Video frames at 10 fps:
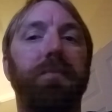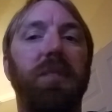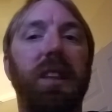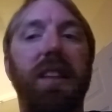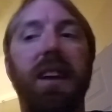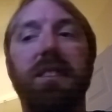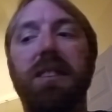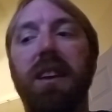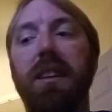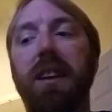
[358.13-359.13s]
That
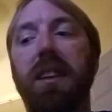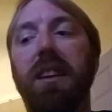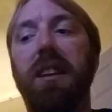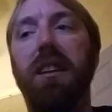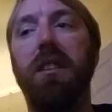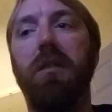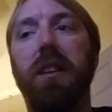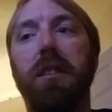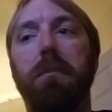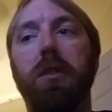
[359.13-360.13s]
said,
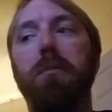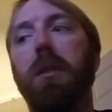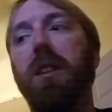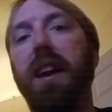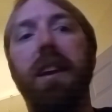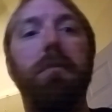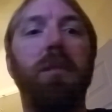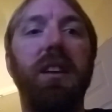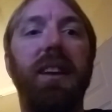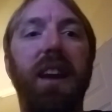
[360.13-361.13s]
like the Bluebird, I had a
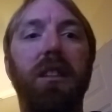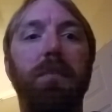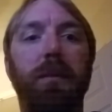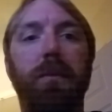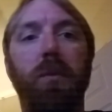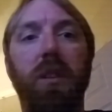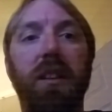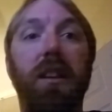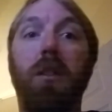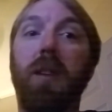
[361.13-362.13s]
brake caliper for
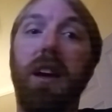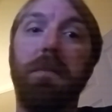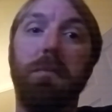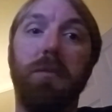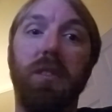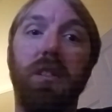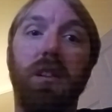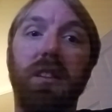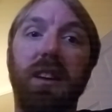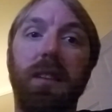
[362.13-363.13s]
it. No, I haven't put it
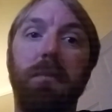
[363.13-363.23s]
on yet